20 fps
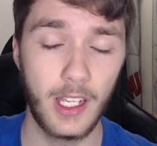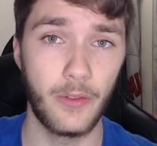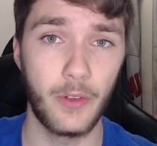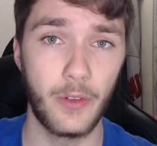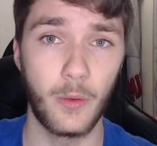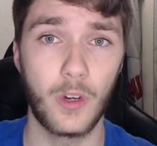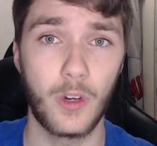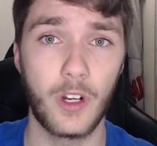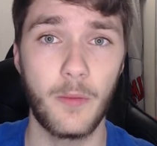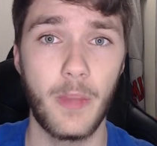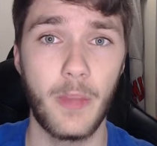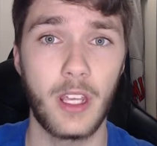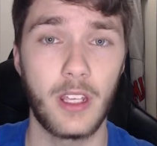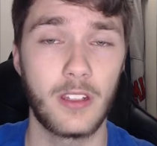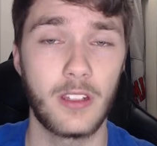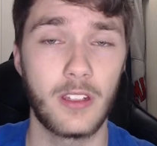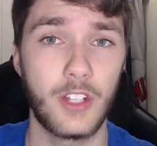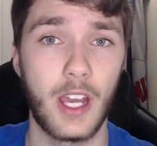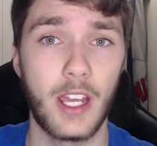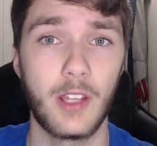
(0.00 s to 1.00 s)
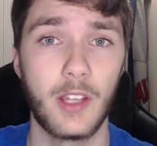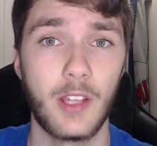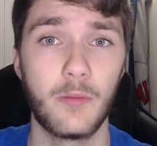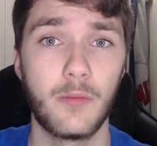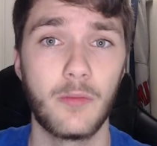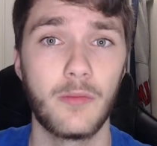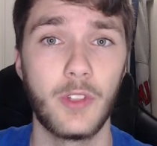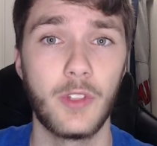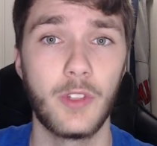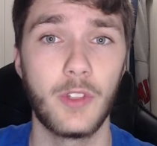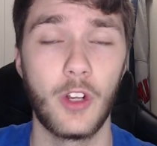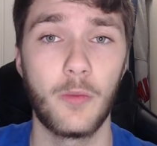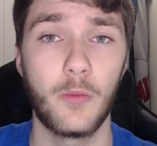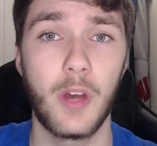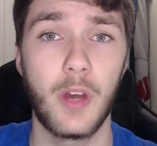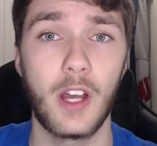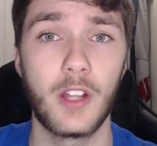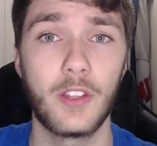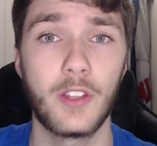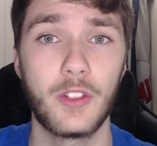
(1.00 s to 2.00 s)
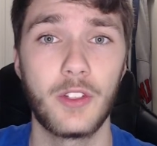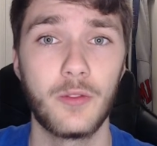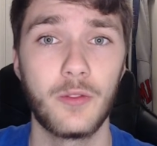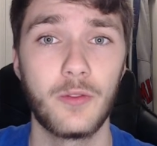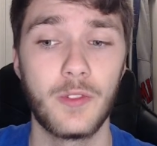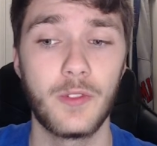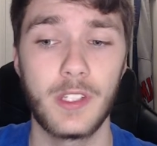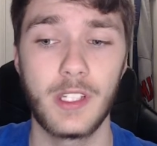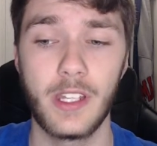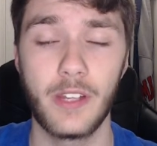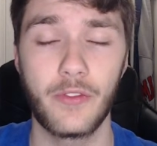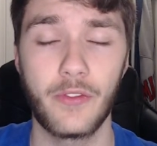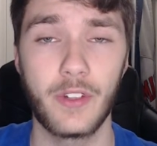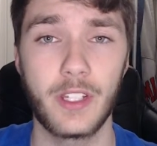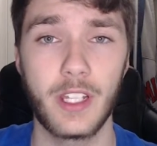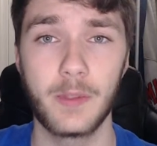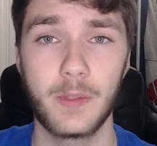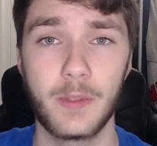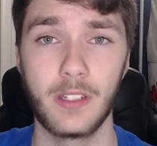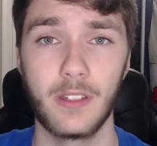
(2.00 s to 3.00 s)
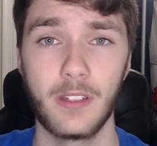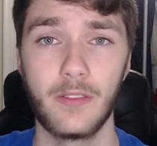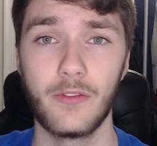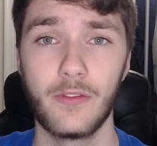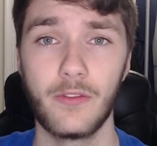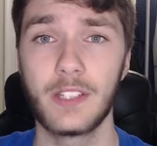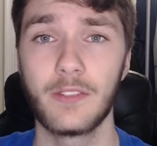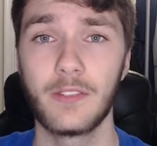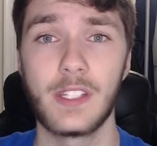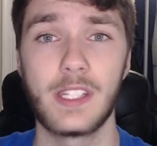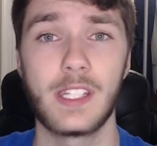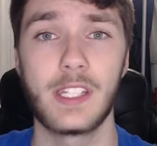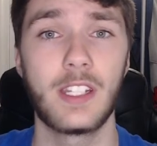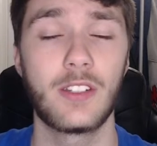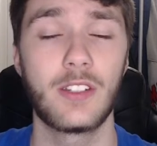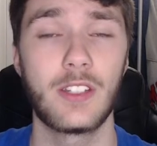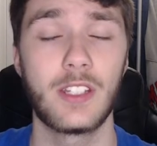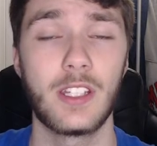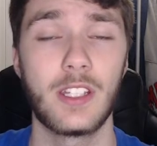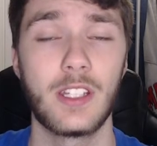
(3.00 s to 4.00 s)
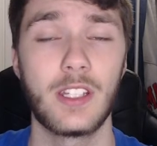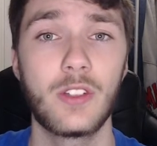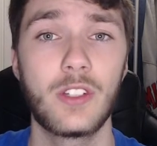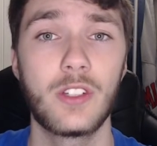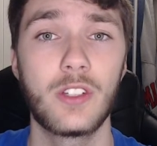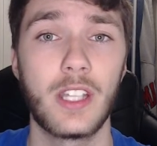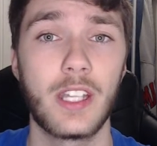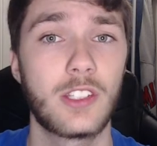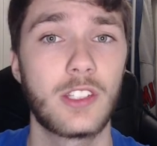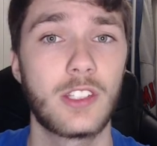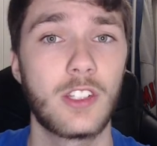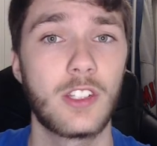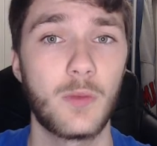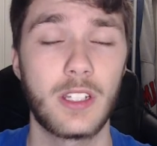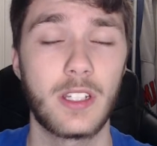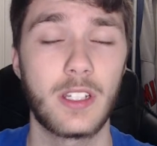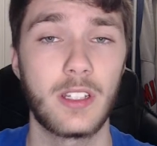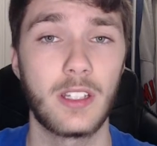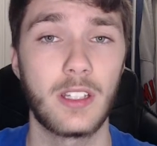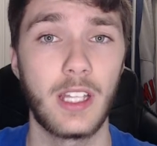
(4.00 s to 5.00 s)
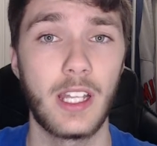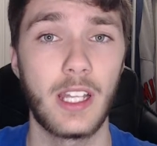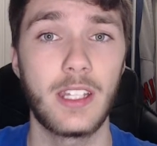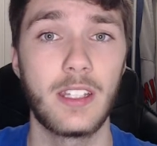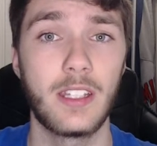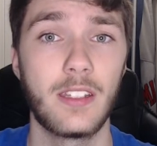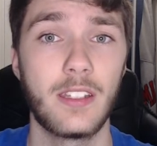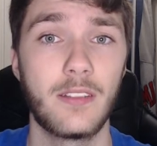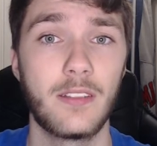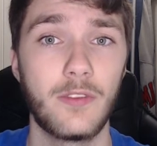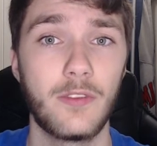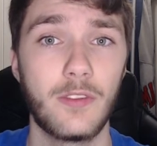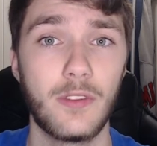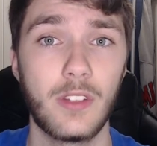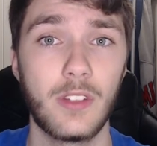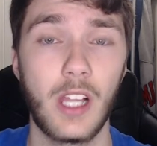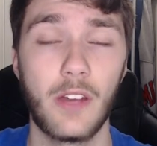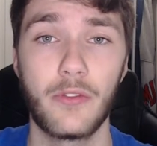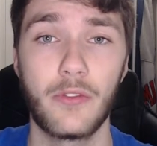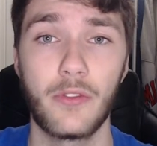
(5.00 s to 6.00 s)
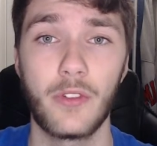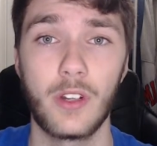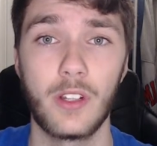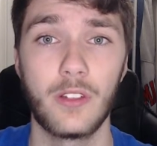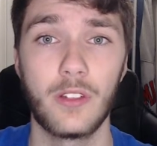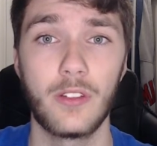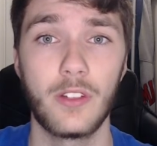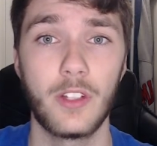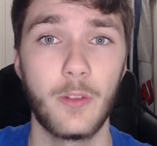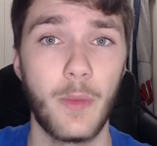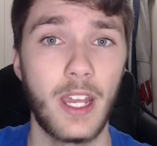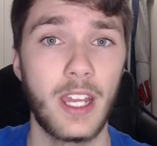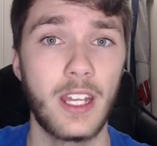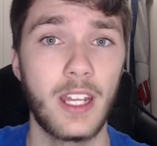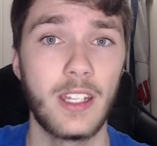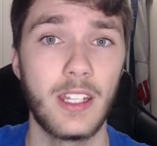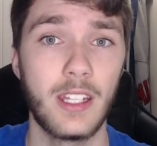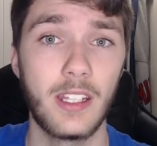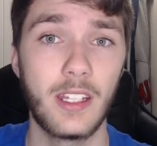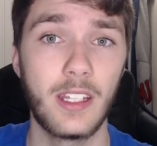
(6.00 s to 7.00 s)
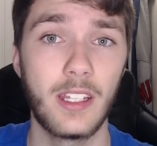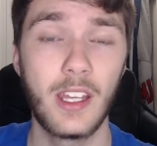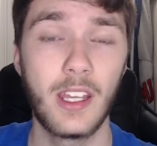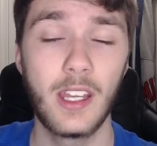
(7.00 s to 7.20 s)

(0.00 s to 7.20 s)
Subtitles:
we were to make giant pontoons and different types of civilizations in the ocean, that's so much land left for humanity.